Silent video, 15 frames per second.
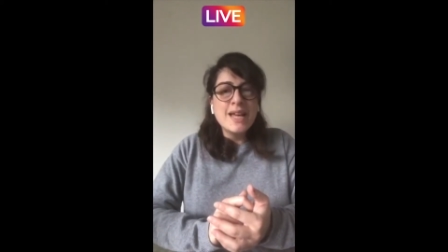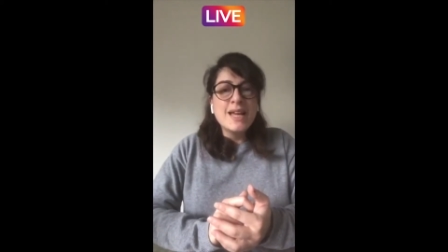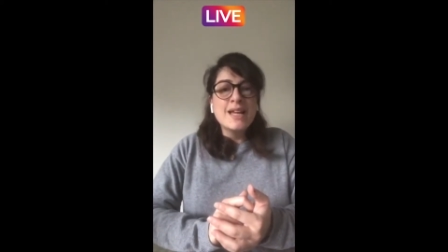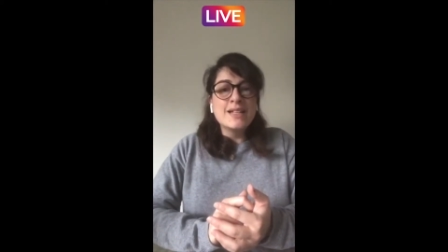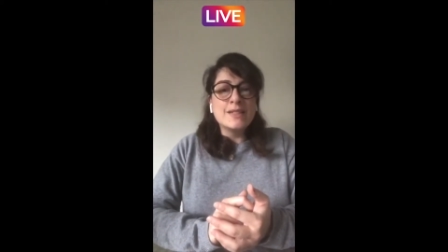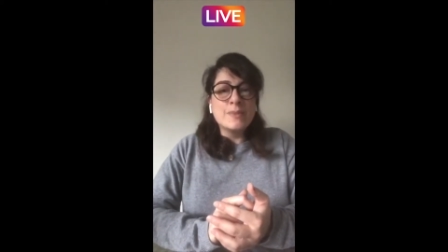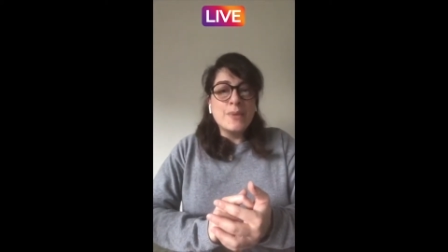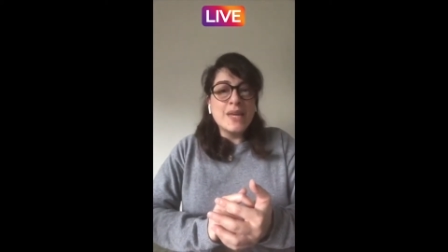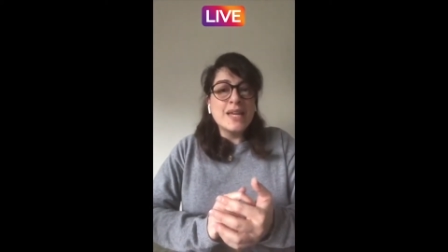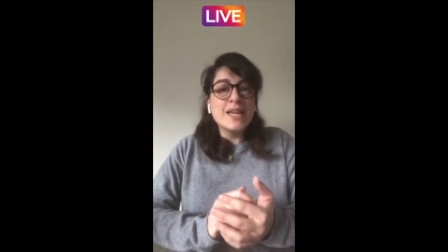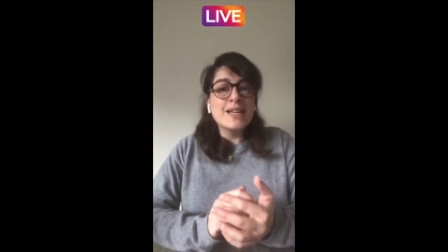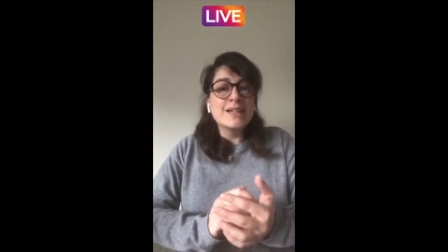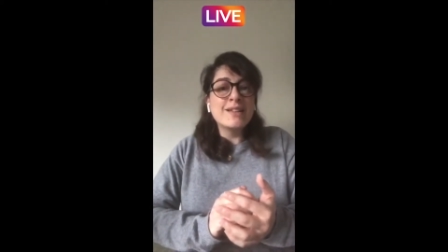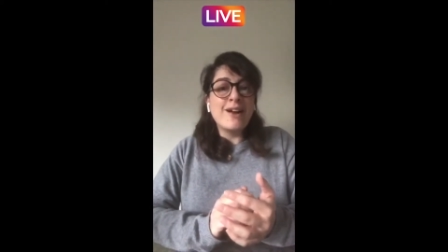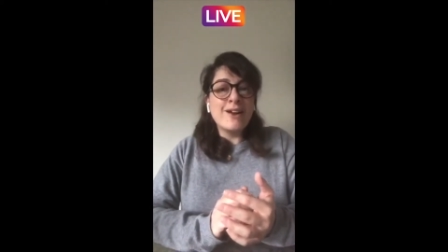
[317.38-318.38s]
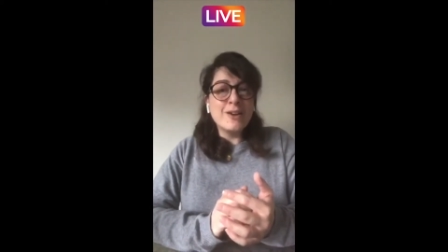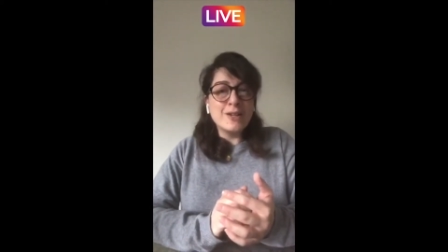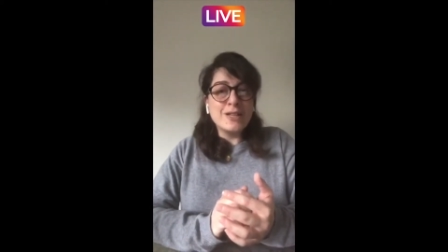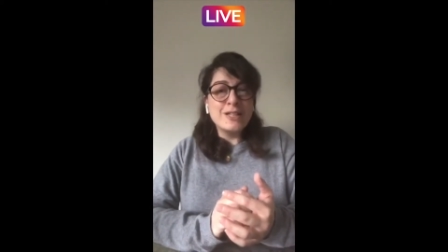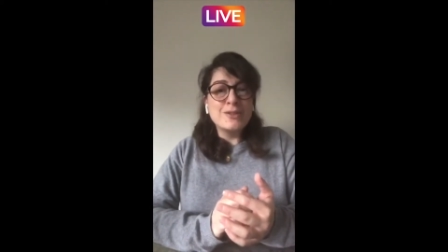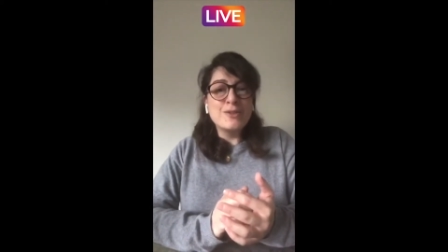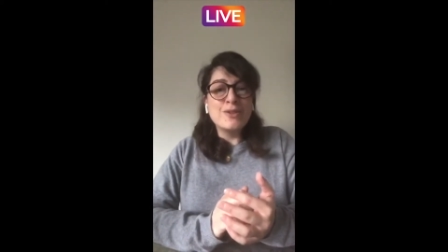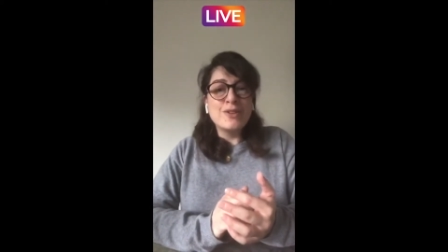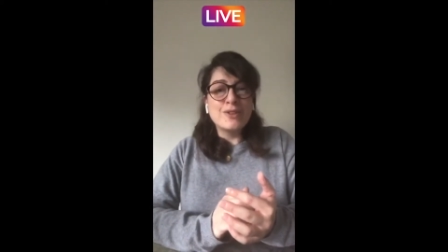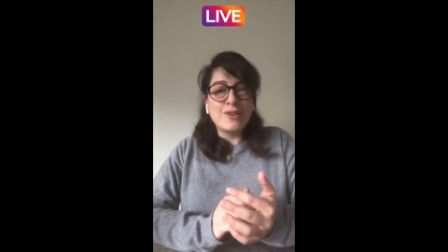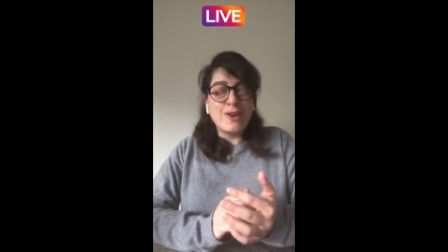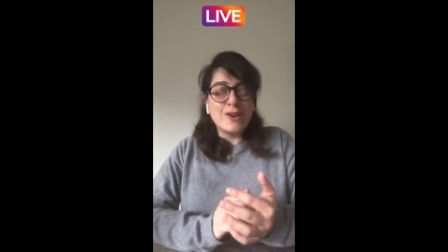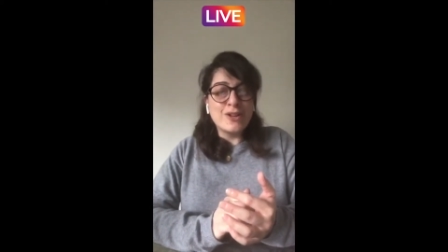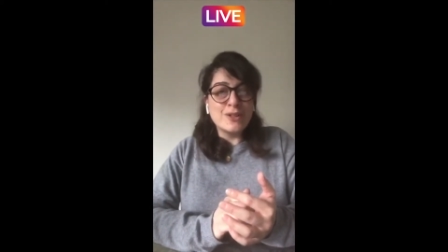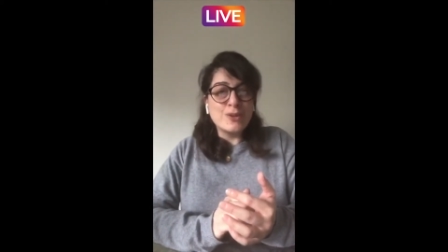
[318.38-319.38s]
Speaking directly to the
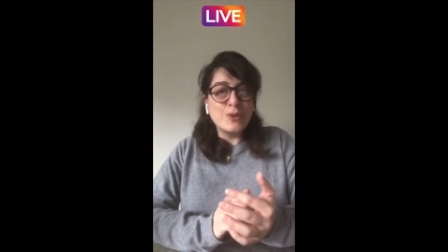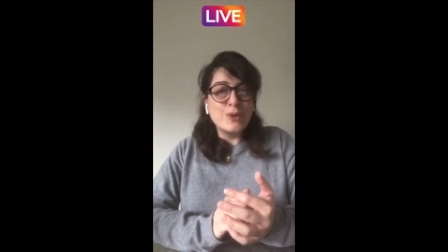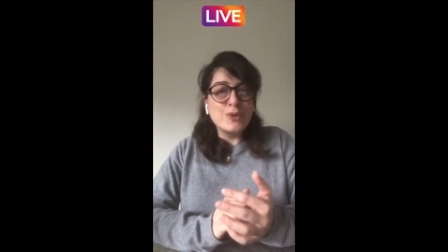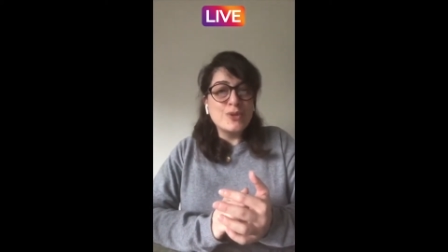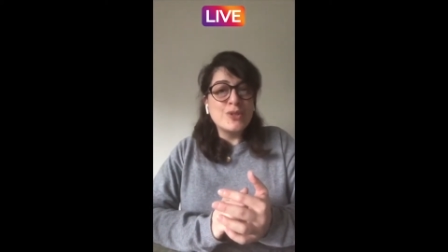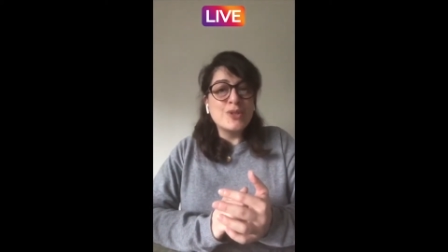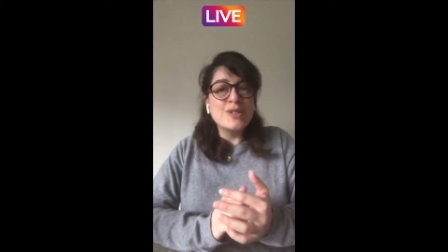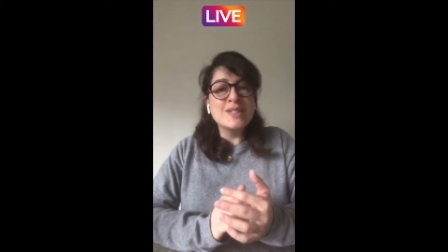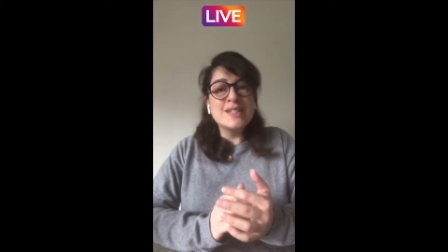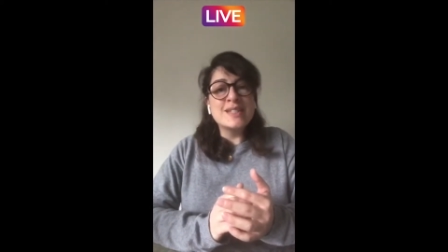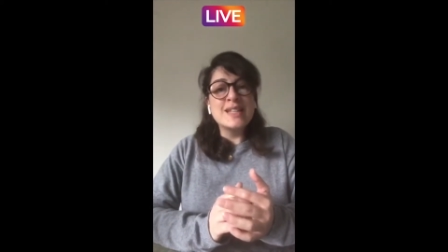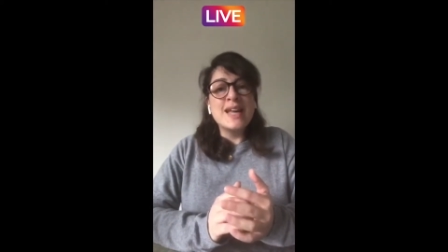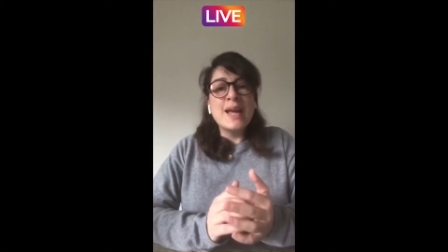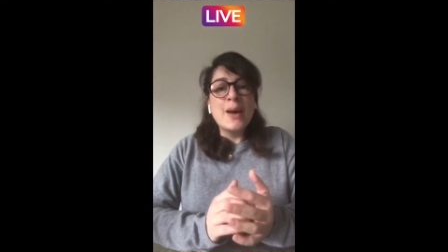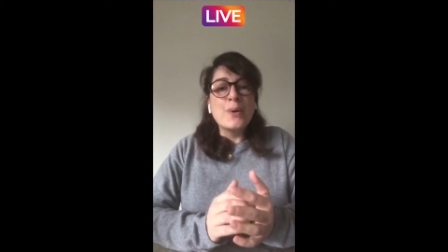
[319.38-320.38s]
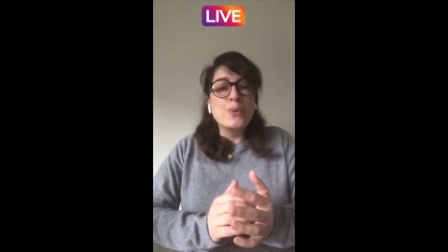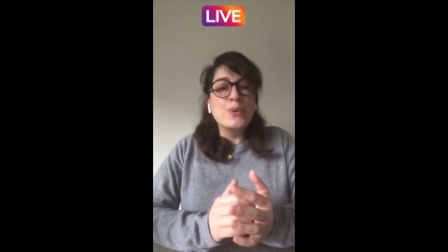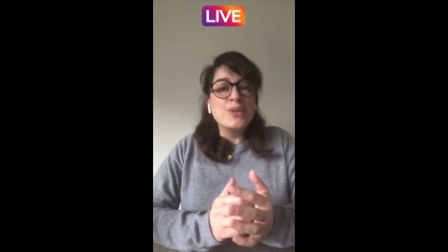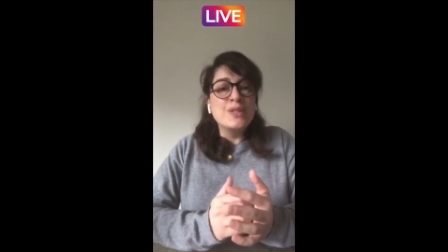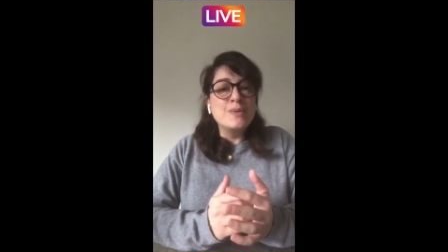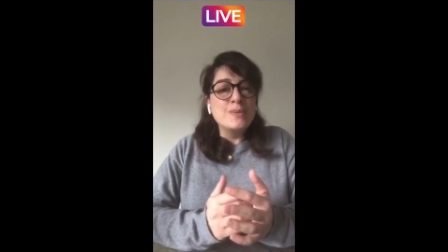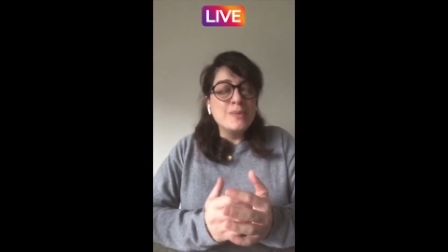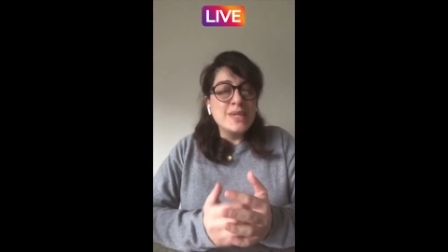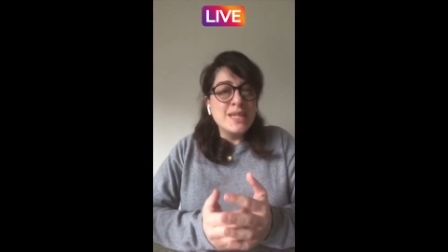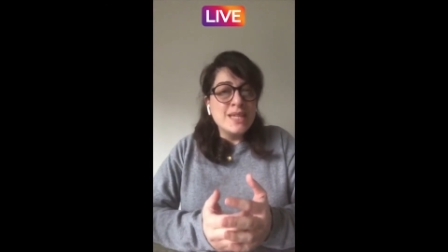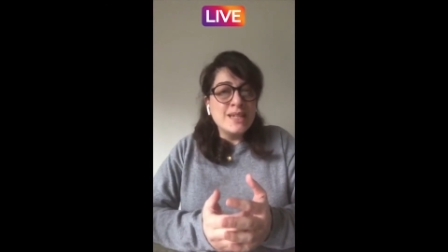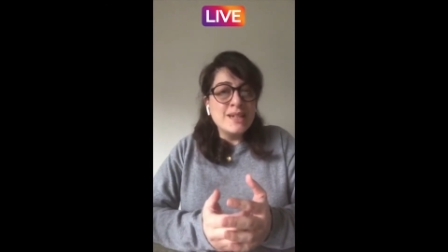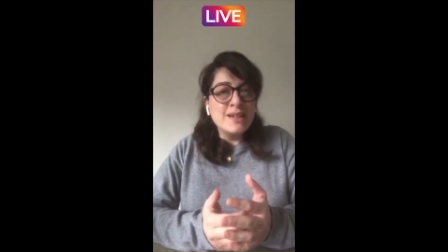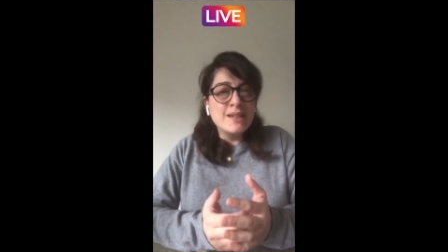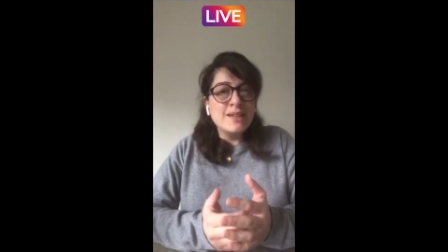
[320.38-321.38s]
target audience would
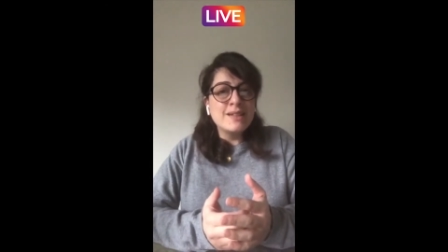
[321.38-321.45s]
mean